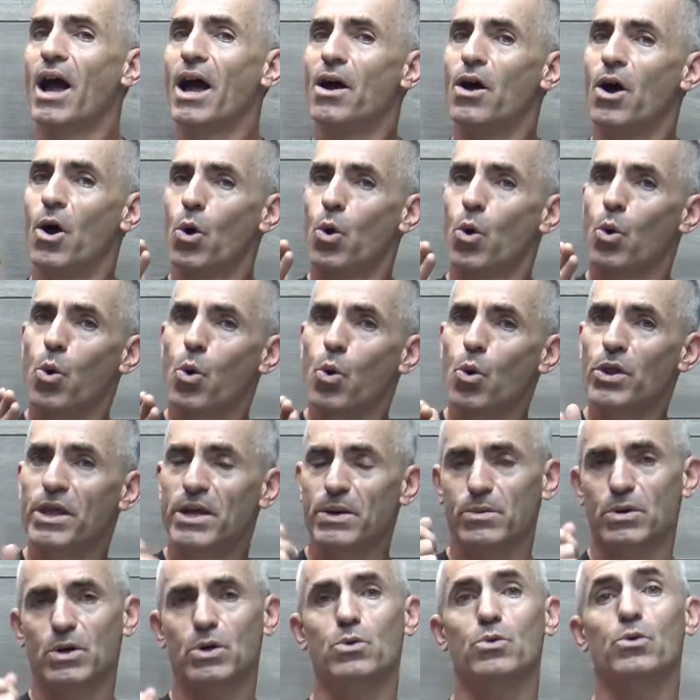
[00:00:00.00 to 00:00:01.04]
Who they
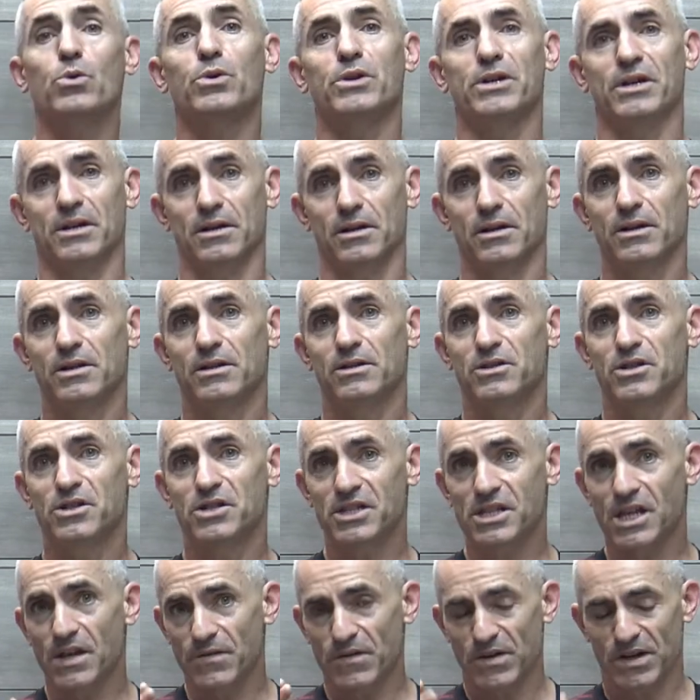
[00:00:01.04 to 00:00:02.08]
recruited, just
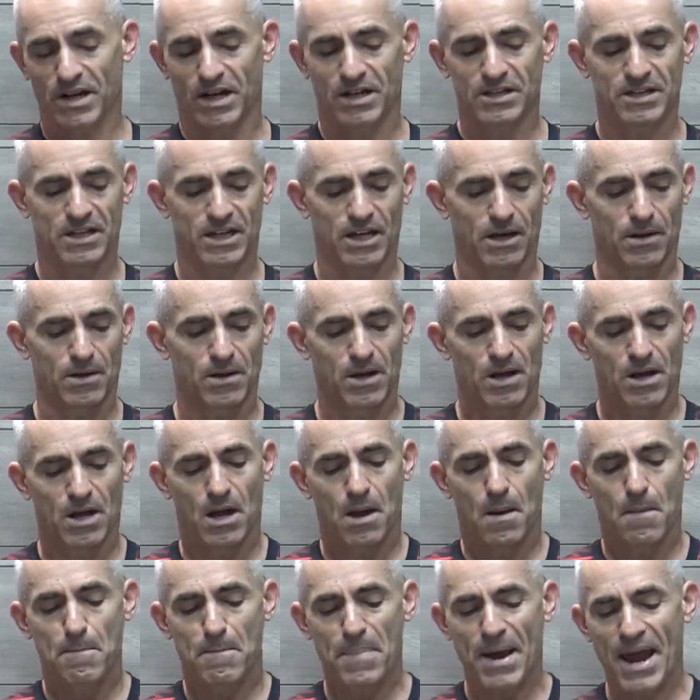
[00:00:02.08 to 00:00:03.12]
to give you an idea.
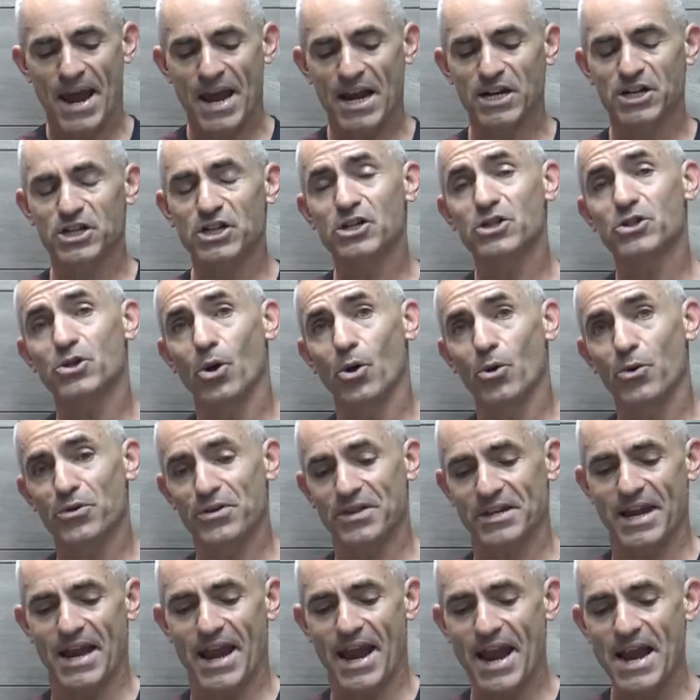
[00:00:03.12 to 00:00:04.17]
Patients older
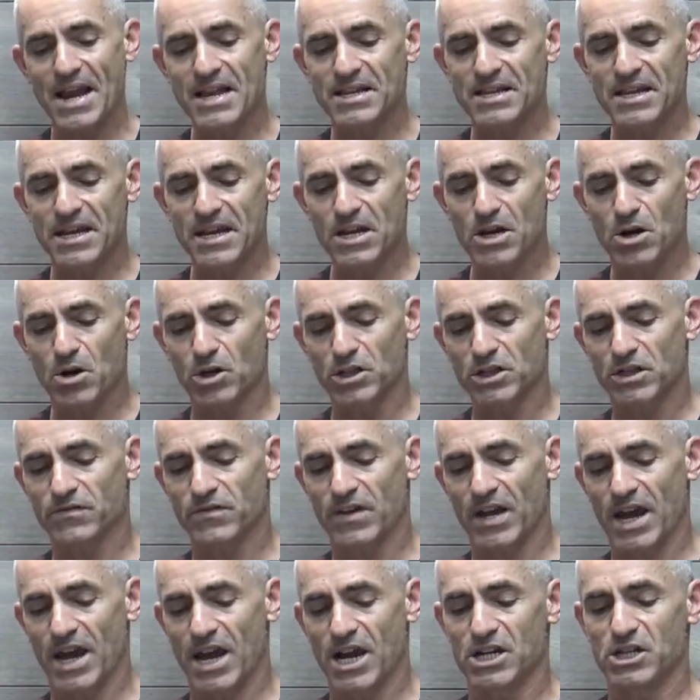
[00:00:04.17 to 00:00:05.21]
than 18 years of
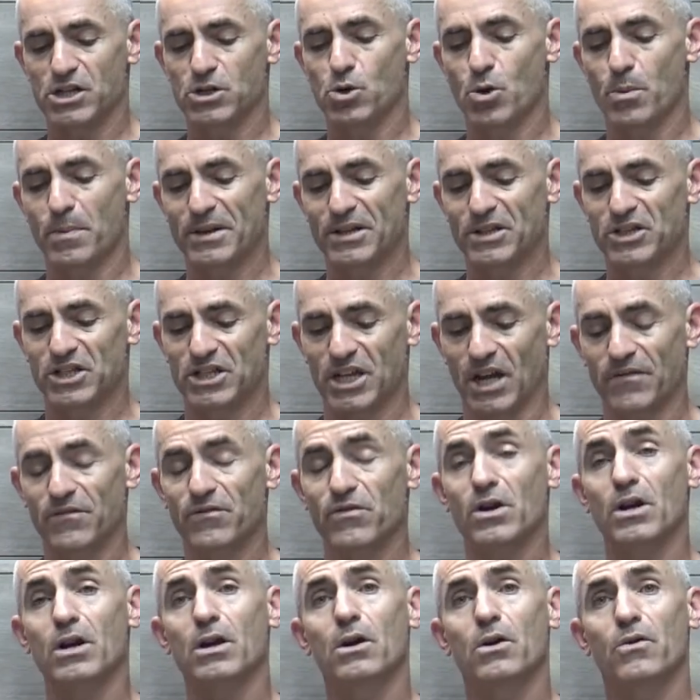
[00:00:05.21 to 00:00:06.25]
age who have been
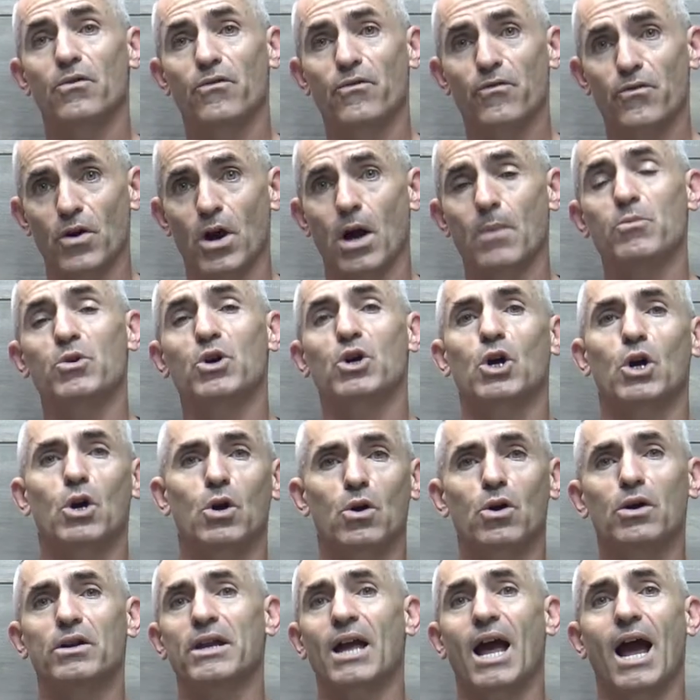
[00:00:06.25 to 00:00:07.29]
suffering from
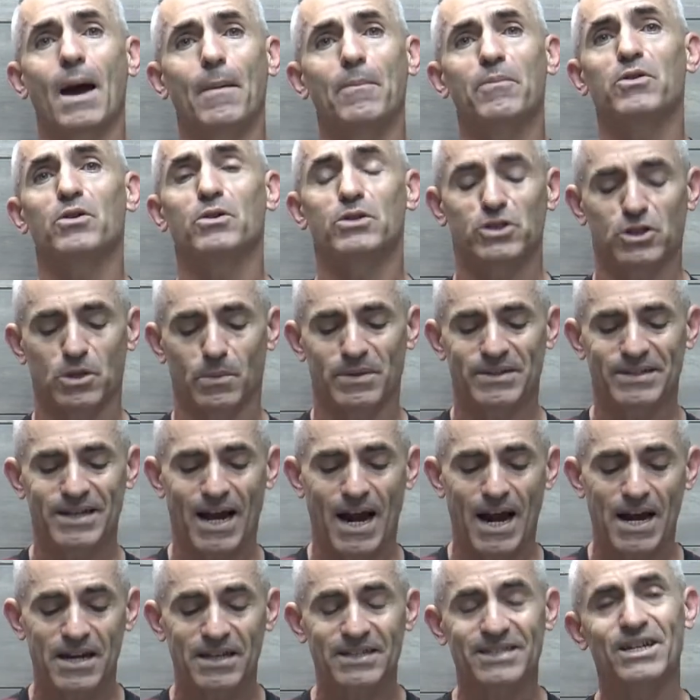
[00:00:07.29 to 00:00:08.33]
recurrent aphthous
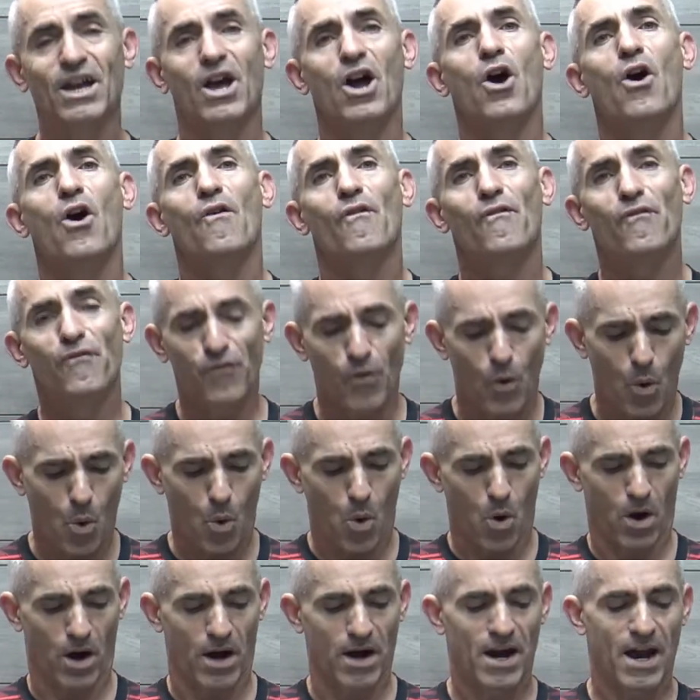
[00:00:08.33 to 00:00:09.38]
stomatitis
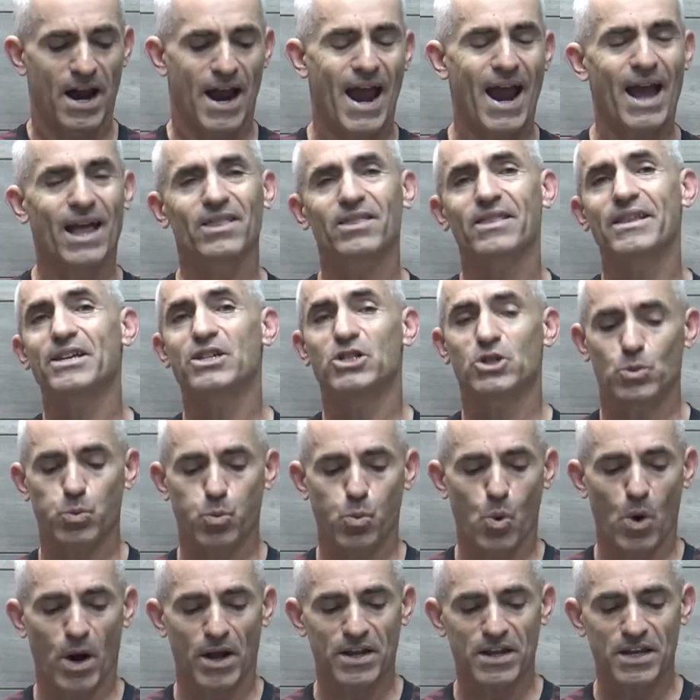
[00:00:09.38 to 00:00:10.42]
for at least
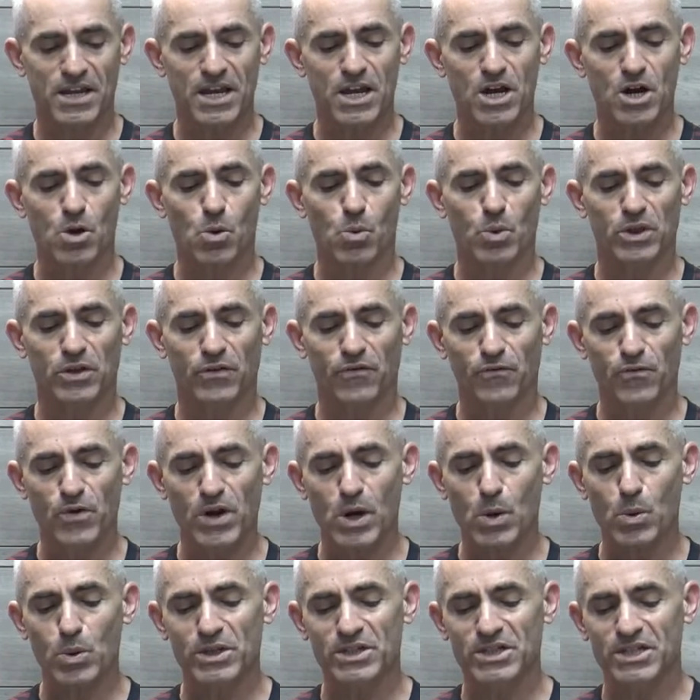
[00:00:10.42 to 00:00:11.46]
one year with a
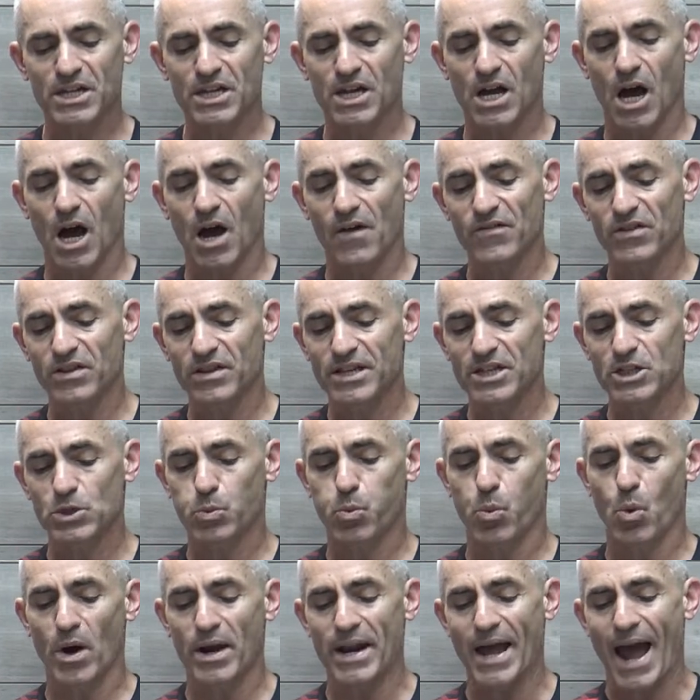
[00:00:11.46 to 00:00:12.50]
frequency of at least
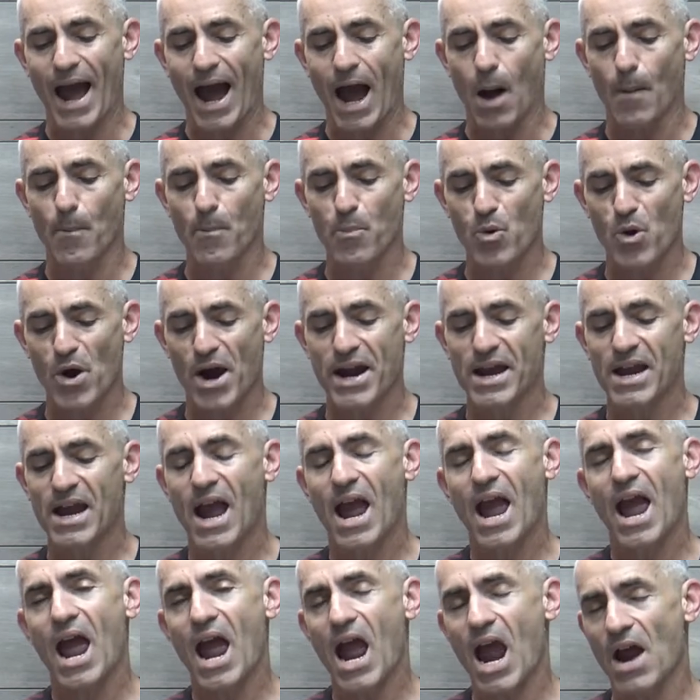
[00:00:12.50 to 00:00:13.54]
one outbreak
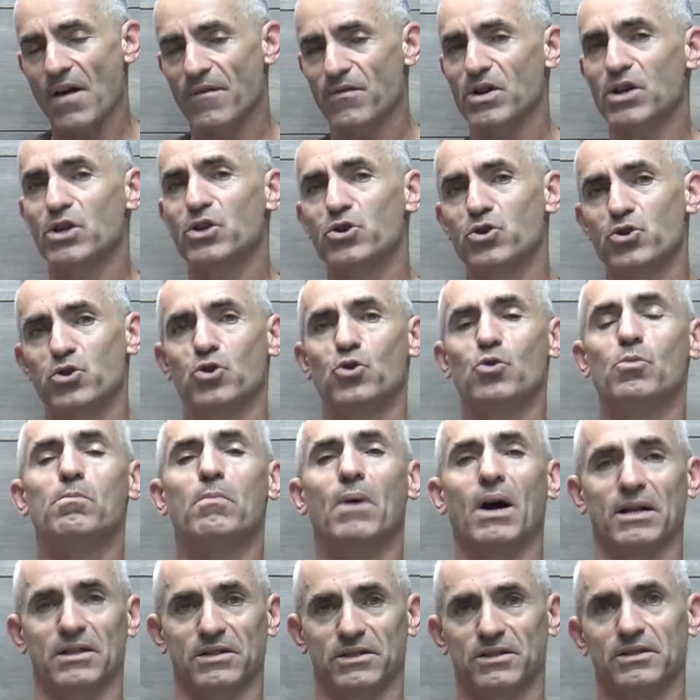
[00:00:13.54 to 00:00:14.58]
every two
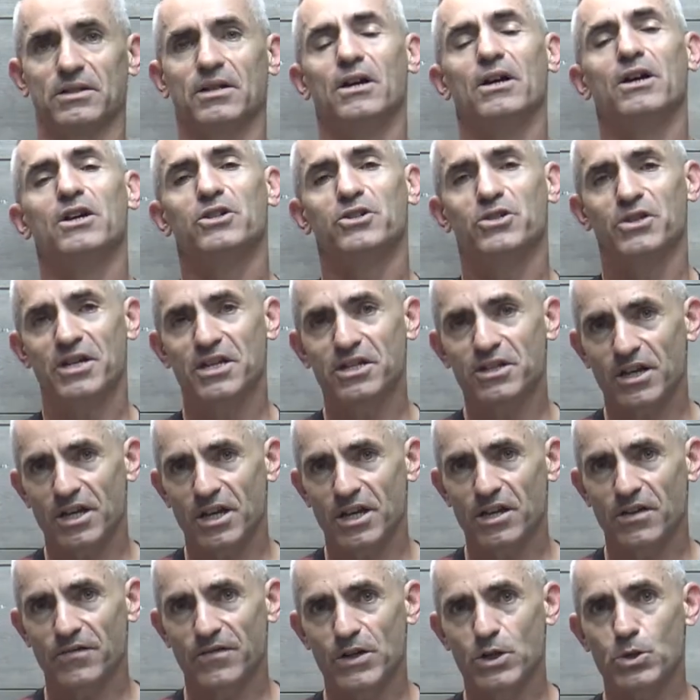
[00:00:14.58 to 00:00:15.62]
months. So these are
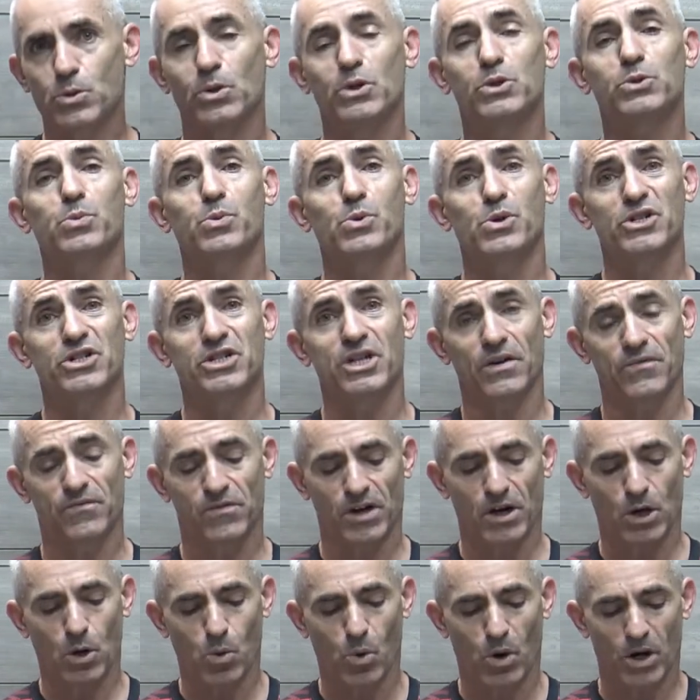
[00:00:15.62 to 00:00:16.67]
individuals who are
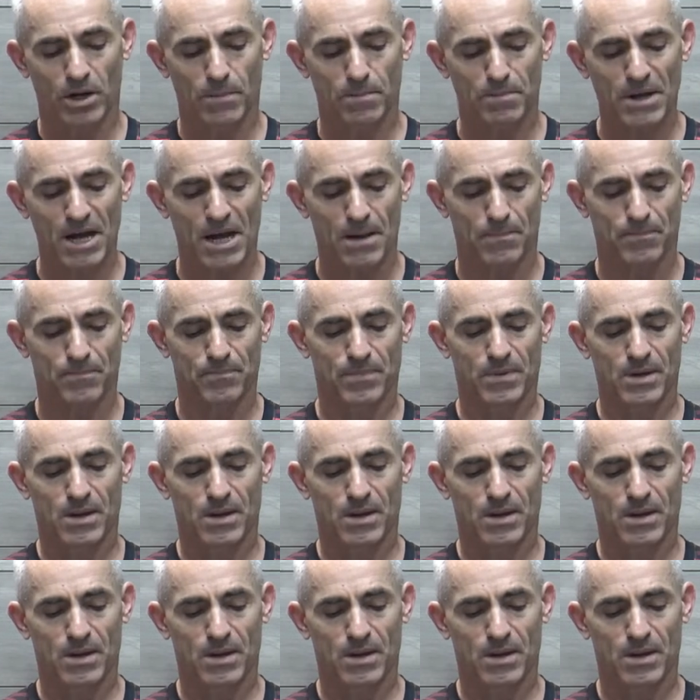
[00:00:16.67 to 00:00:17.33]
suffering quite a bit.